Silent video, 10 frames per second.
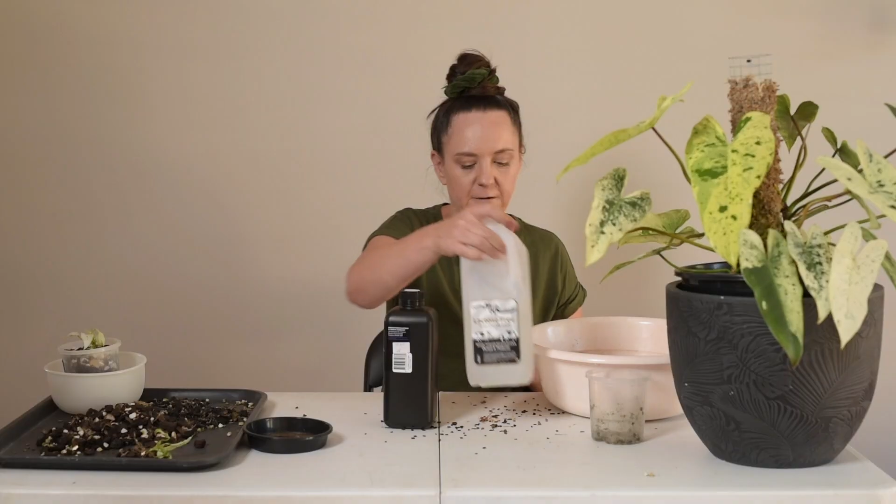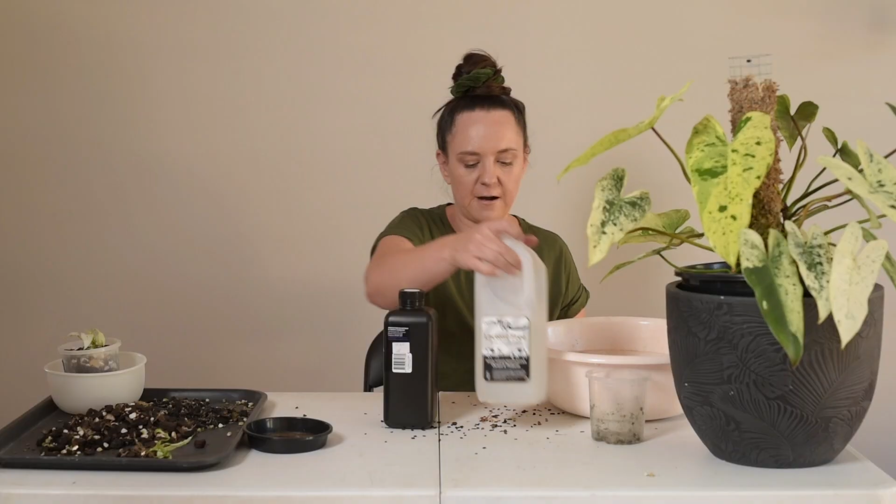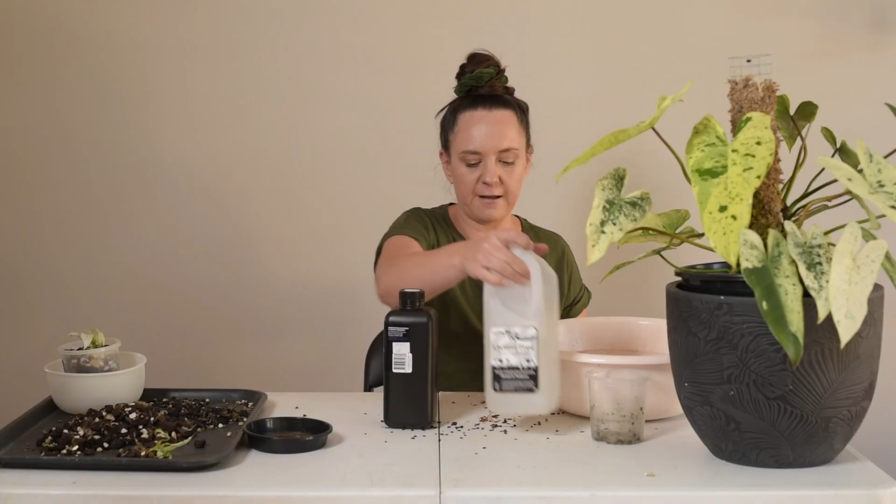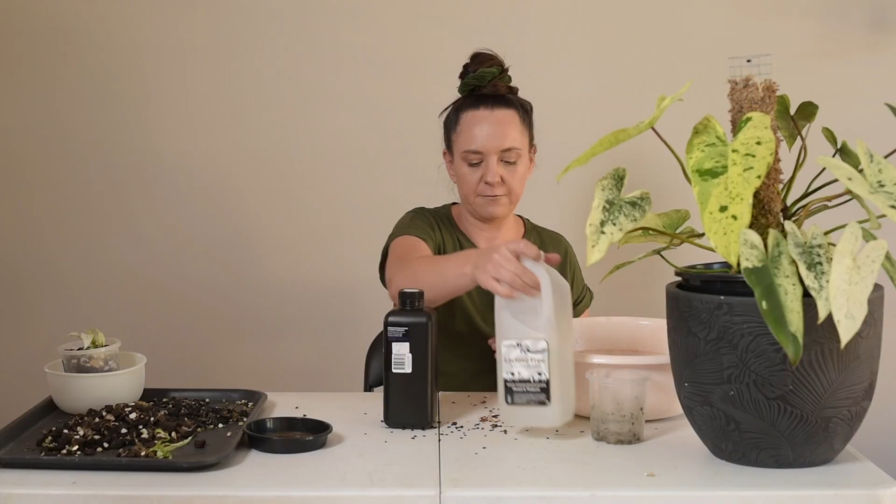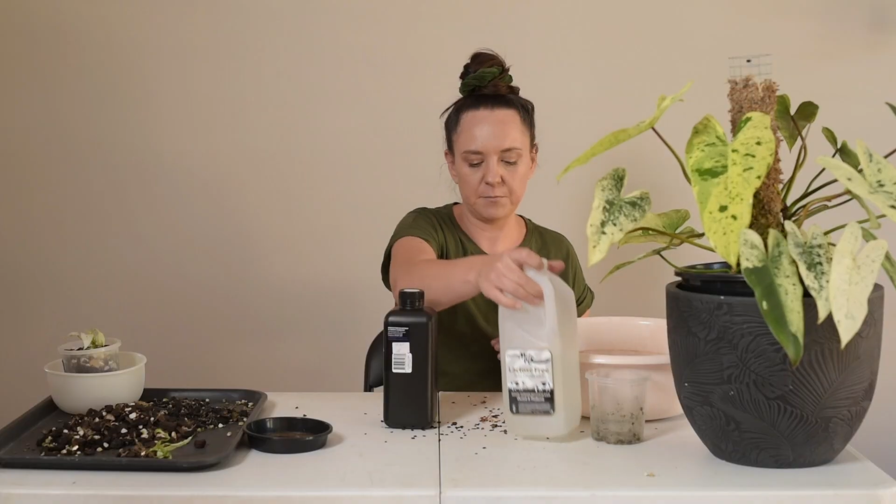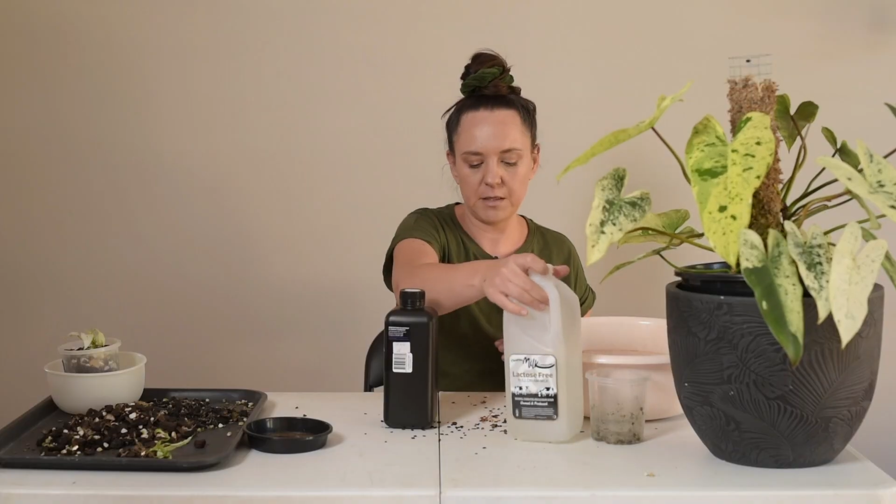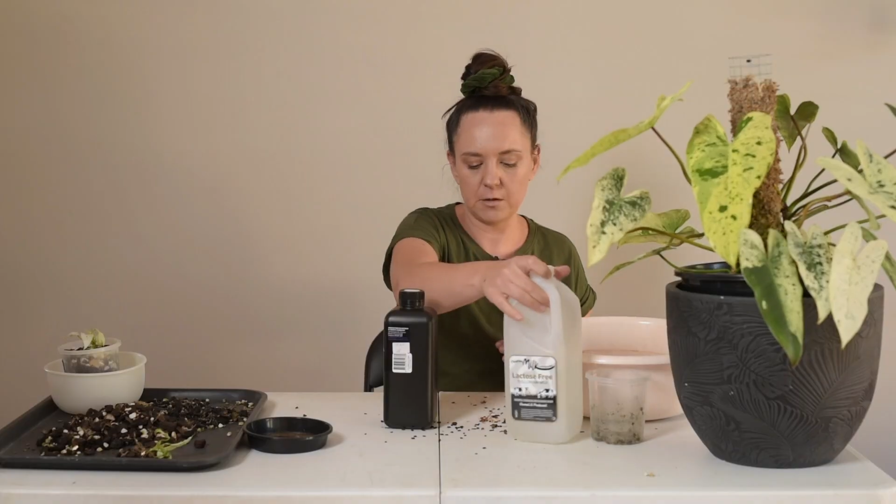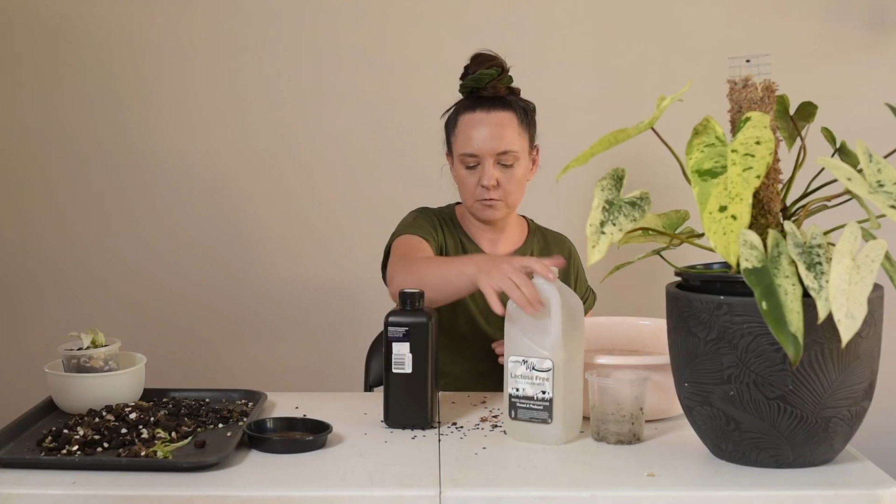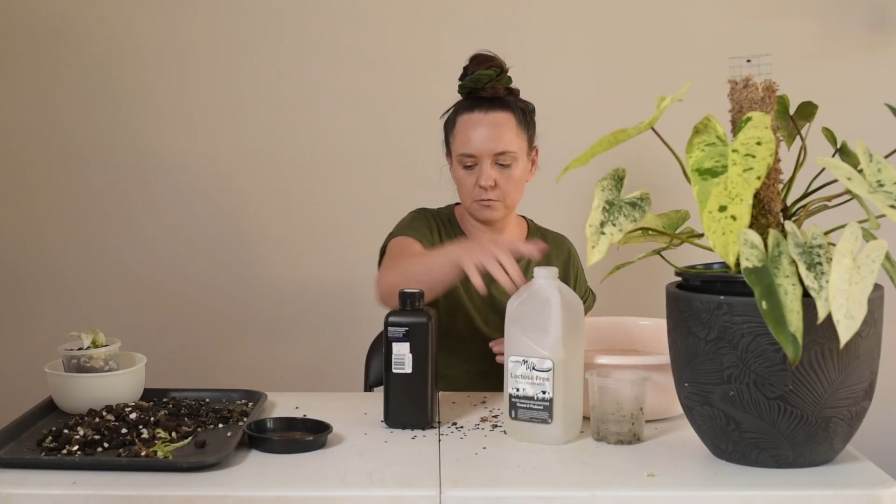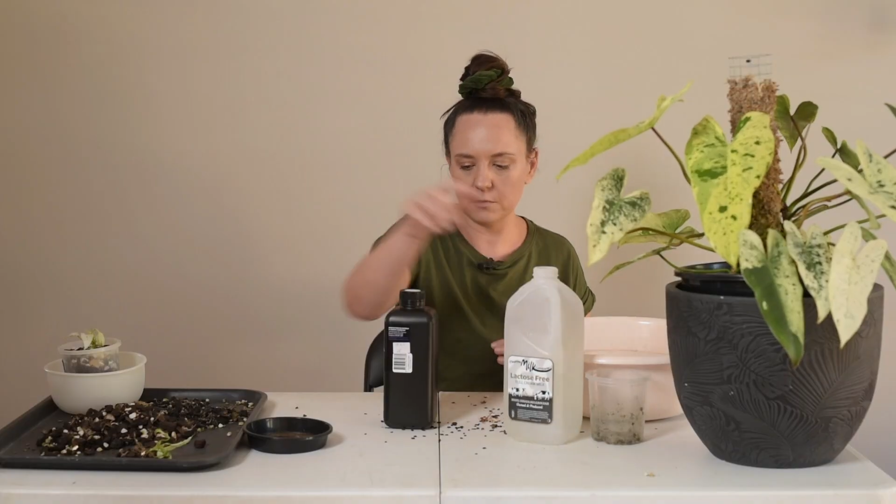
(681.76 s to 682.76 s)
5
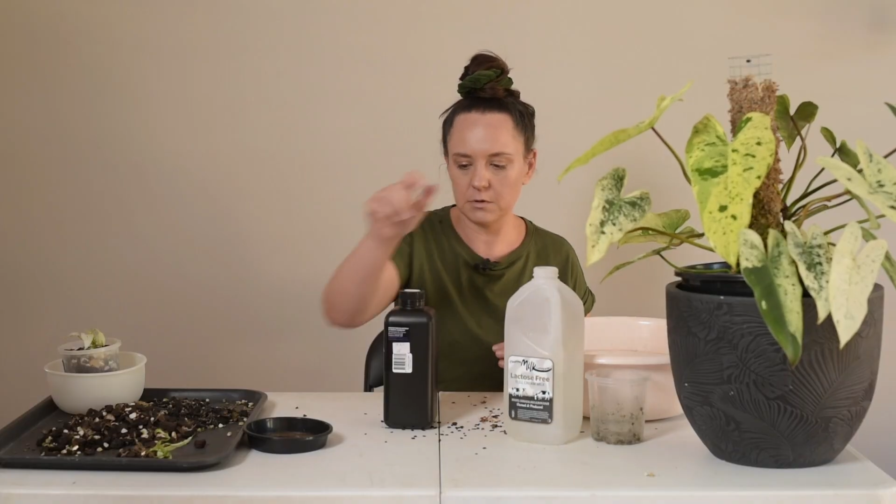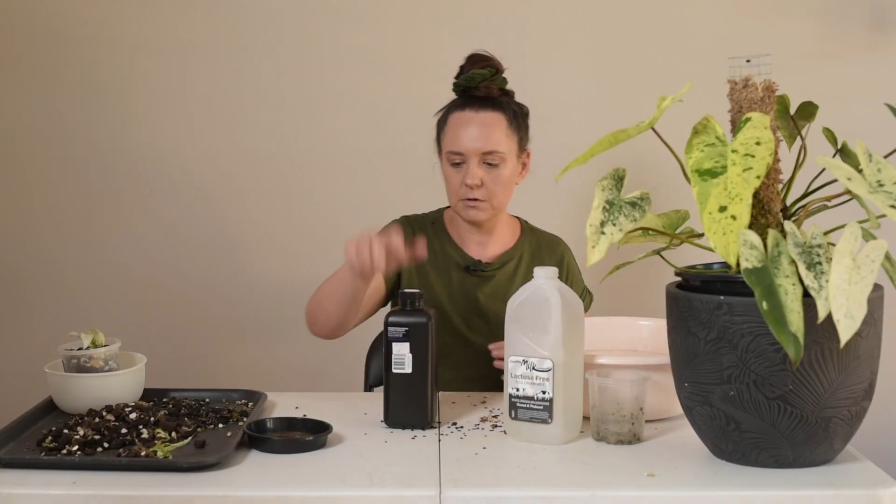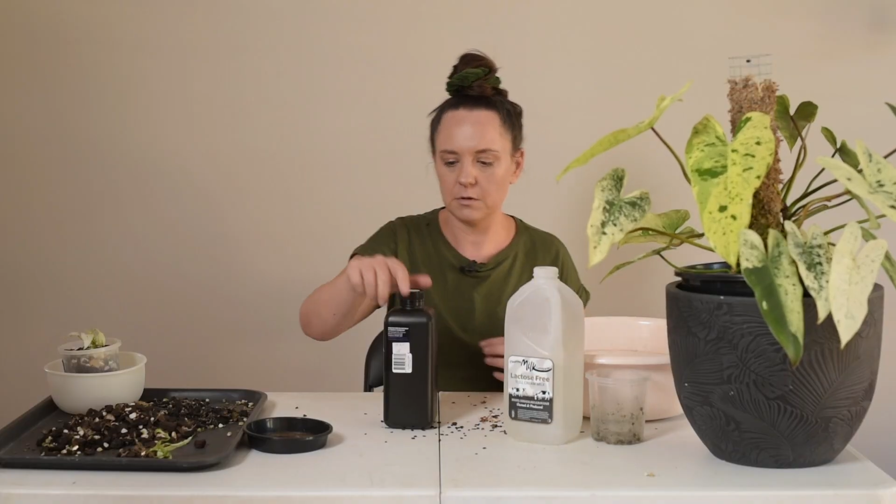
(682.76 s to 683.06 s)
mil